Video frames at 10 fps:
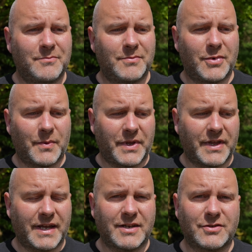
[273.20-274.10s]
but we
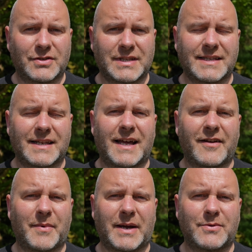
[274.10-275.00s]
think he's just ate a
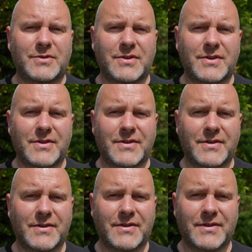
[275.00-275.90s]
live mouse
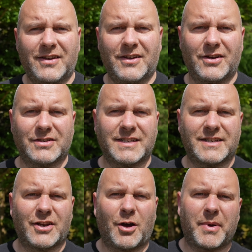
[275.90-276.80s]
because he's
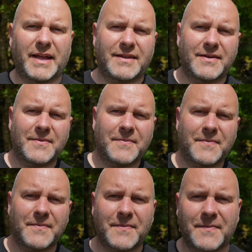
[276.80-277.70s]
a knobhead.
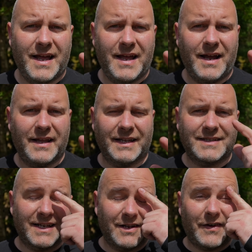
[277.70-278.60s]
And then
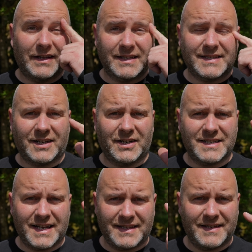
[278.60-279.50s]
Sarah found a tick on
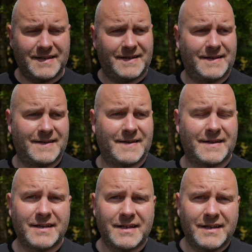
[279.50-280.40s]
his head.
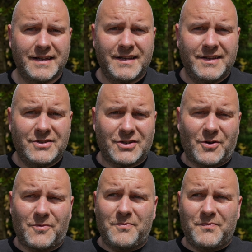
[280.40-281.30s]

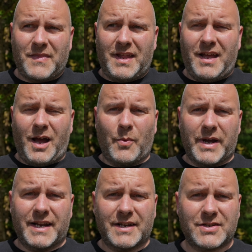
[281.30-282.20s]
So
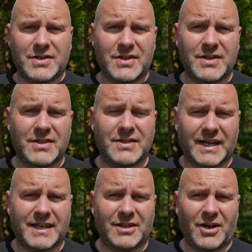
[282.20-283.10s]
awareness.
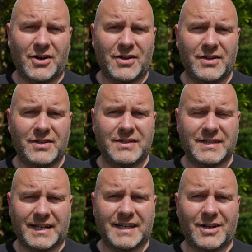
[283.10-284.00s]
Check your dog,
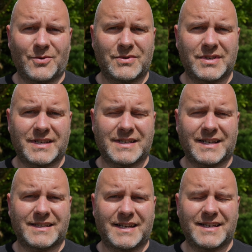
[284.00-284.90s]
check your own,
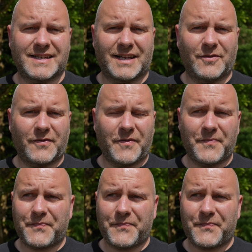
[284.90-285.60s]
check yourself.